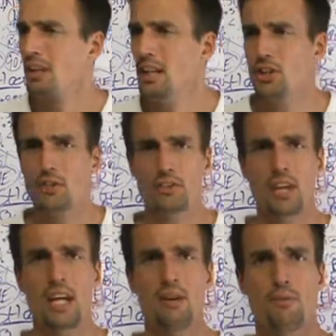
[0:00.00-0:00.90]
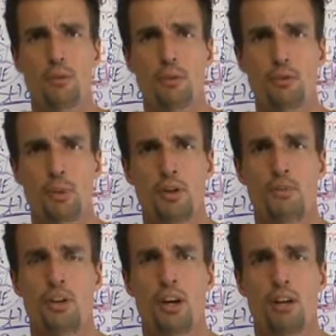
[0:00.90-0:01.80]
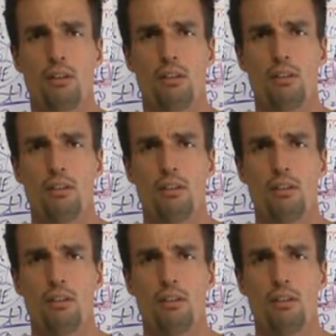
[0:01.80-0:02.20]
Each of us came from a sperm cell,